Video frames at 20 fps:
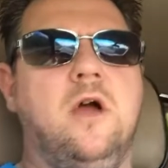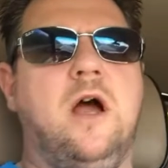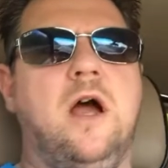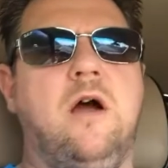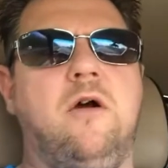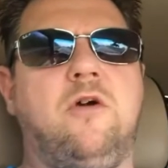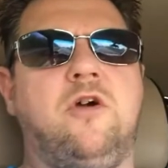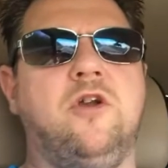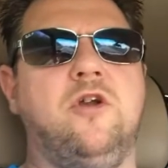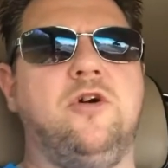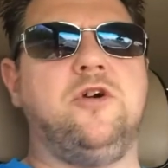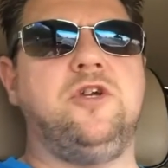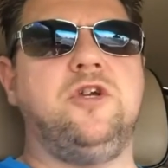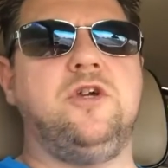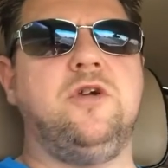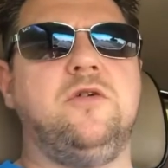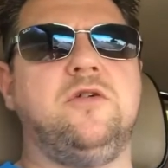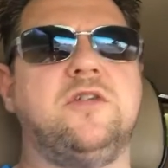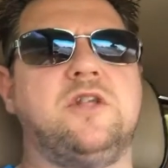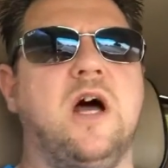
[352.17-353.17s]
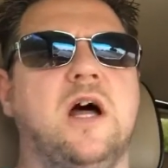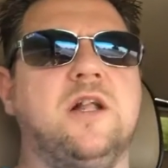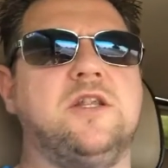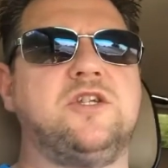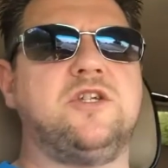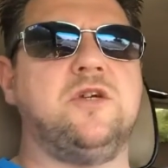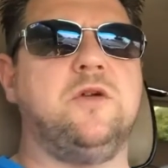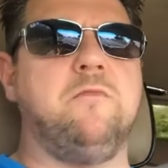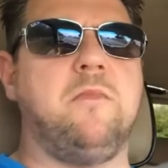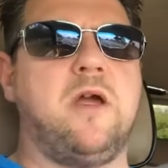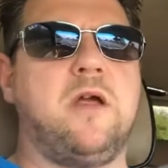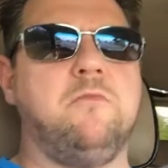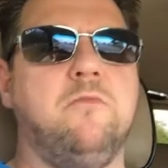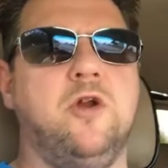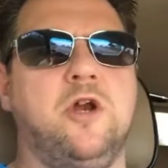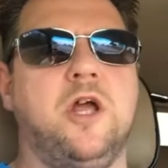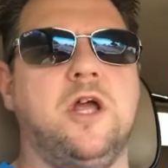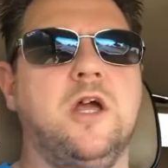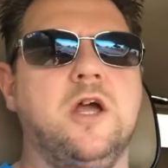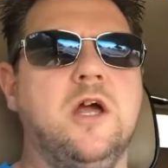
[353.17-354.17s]
How can I use that to make
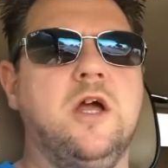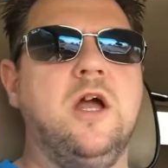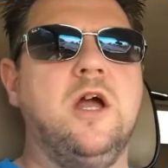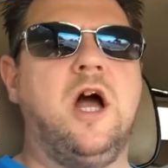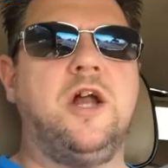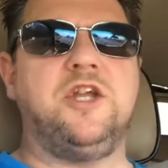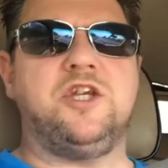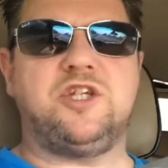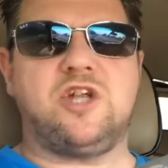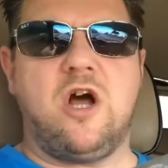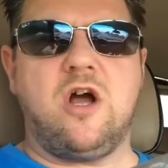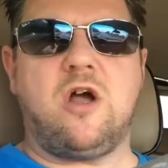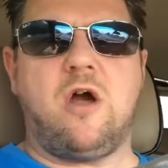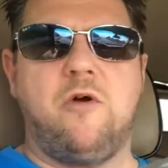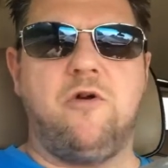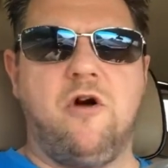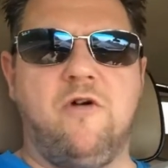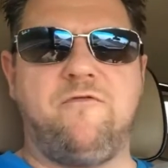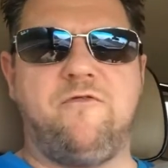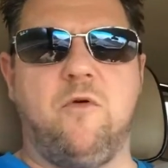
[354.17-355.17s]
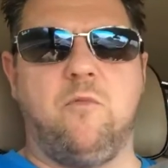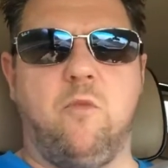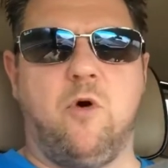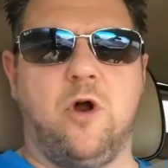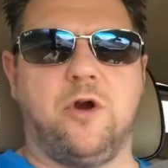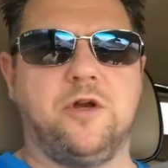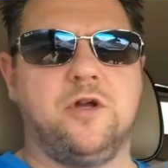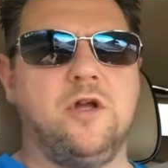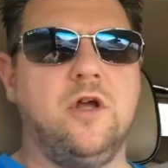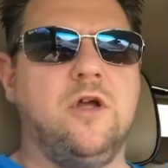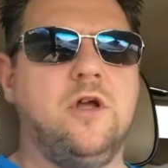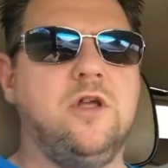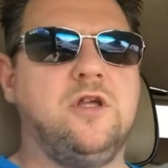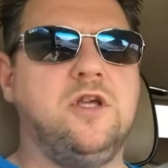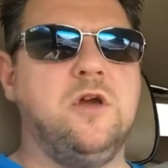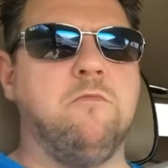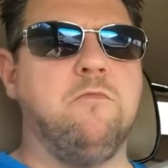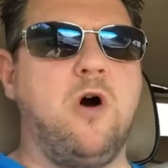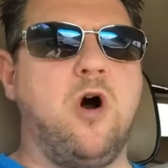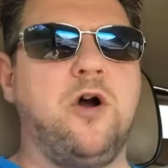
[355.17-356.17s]
money? And you start going off on one.
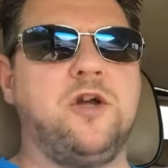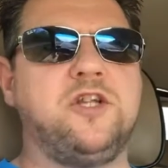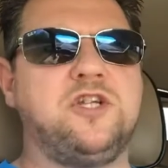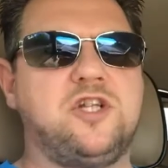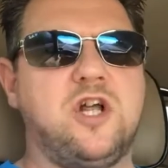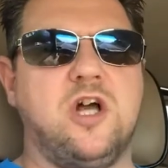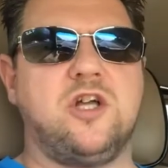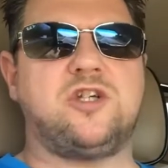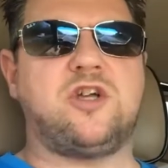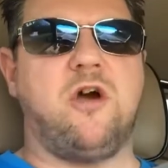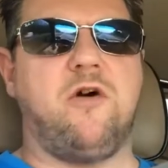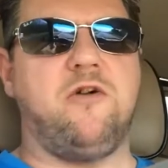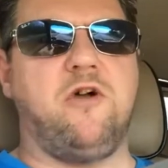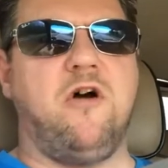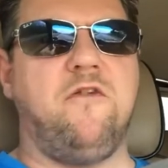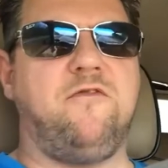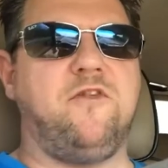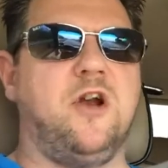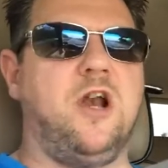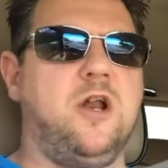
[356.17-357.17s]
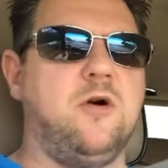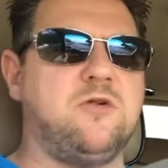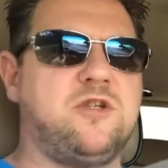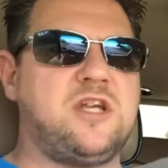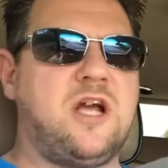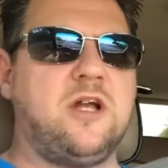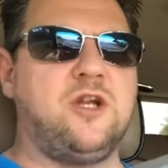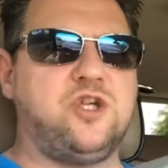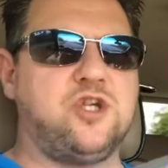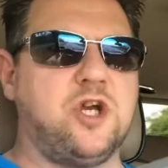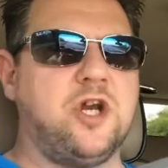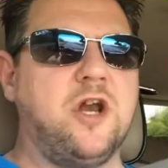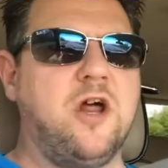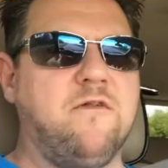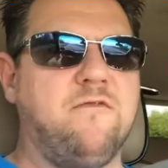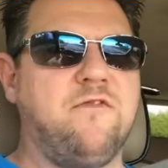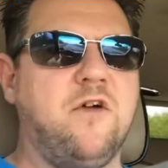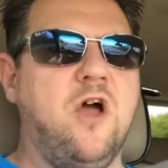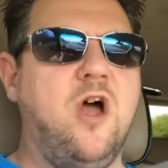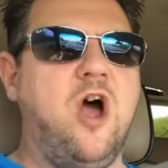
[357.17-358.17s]
Your mind starts going off on a little tangent
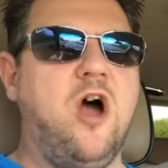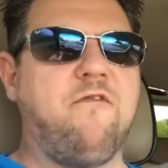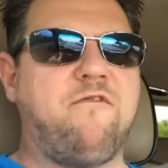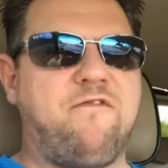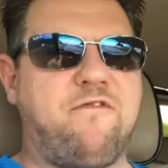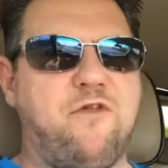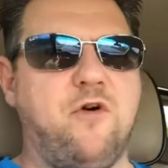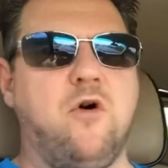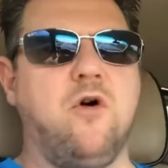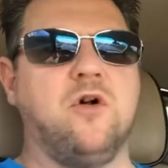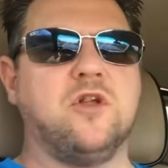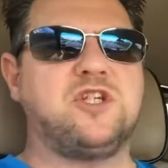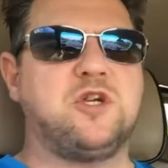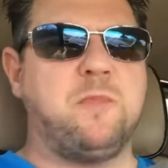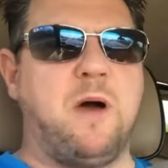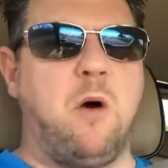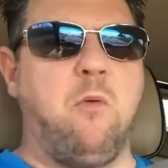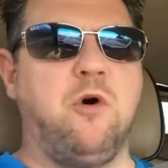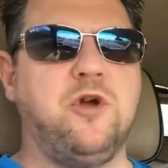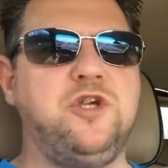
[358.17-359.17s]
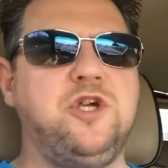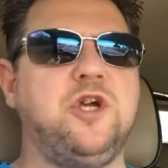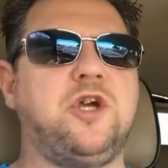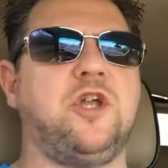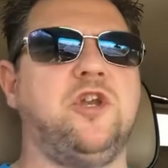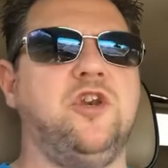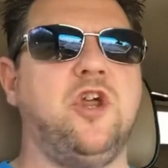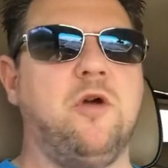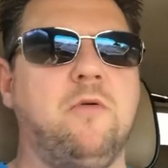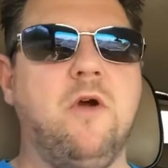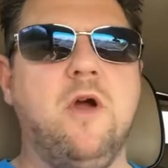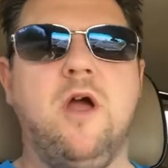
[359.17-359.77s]
of thoughts about what you can do.